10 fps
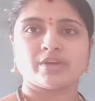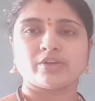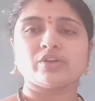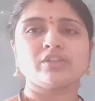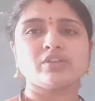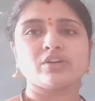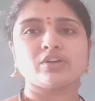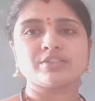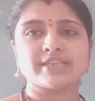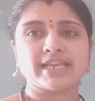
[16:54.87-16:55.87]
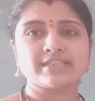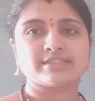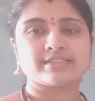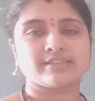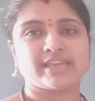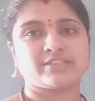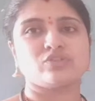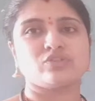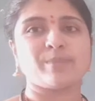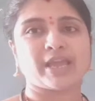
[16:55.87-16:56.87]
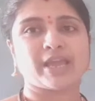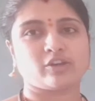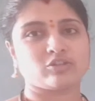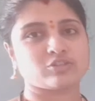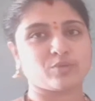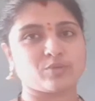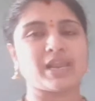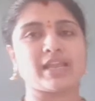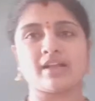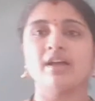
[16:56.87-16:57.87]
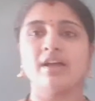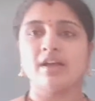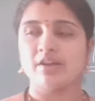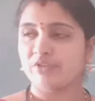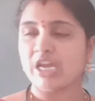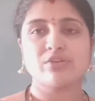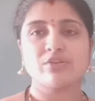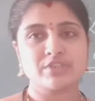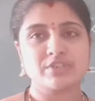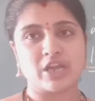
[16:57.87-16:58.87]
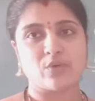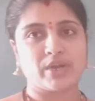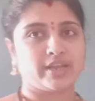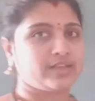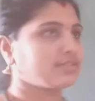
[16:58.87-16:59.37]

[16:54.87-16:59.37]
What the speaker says: During those days, there is no microscope like we are using nowadays.